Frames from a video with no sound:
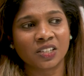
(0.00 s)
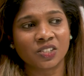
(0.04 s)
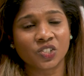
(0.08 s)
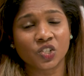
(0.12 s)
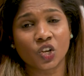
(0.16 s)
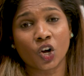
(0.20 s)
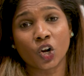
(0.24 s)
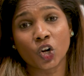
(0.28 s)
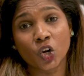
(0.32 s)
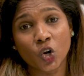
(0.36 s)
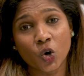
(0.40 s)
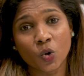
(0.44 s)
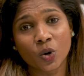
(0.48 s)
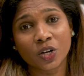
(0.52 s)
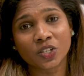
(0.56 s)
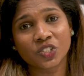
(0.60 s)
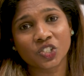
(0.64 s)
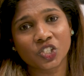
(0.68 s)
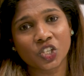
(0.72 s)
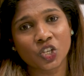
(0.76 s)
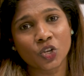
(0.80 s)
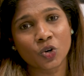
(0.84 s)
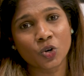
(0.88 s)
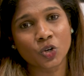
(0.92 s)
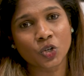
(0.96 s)
it's got lower
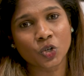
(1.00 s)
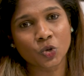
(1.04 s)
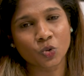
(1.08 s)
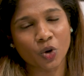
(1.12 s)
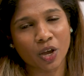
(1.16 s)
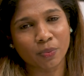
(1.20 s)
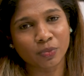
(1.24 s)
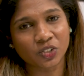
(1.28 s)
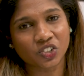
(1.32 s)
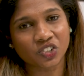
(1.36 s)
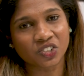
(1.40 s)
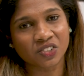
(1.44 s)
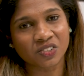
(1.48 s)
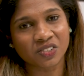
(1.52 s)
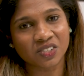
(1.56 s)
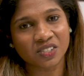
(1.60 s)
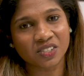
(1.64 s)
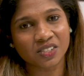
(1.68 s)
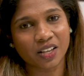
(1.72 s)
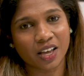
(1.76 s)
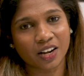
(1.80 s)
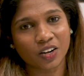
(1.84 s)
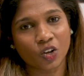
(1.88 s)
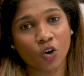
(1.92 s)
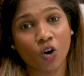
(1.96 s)
CO2 emissions
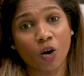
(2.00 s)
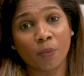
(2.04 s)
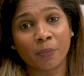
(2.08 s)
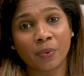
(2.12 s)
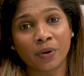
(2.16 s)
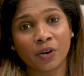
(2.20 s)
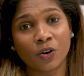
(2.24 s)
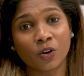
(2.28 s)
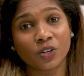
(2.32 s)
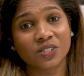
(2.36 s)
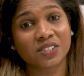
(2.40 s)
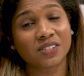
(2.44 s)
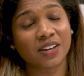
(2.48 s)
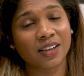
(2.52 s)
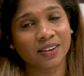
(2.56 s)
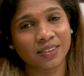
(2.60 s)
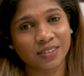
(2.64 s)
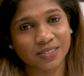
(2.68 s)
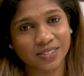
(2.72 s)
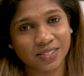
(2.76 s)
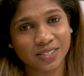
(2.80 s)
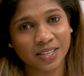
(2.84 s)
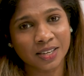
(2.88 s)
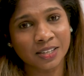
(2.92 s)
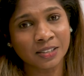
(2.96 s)
than copper or
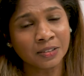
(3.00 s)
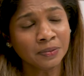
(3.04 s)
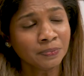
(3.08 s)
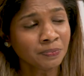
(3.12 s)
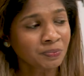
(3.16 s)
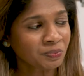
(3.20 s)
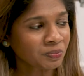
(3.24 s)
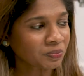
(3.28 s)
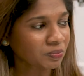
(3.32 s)
stainless steel,